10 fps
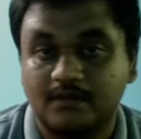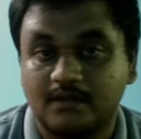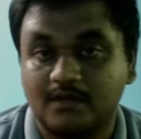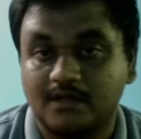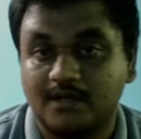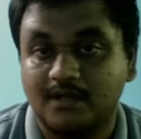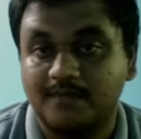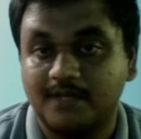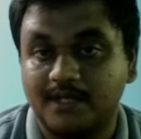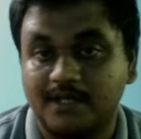and
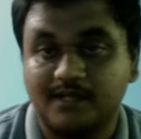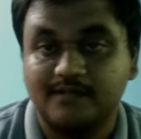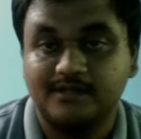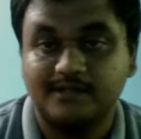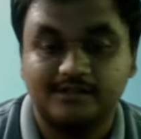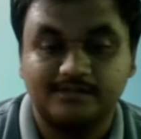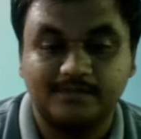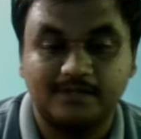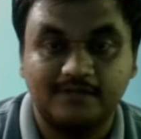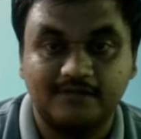make it as a
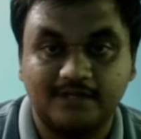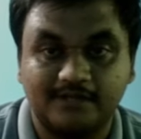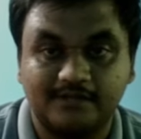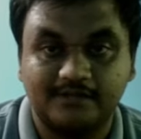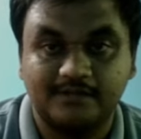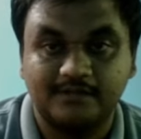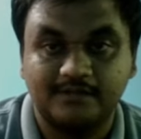display flex,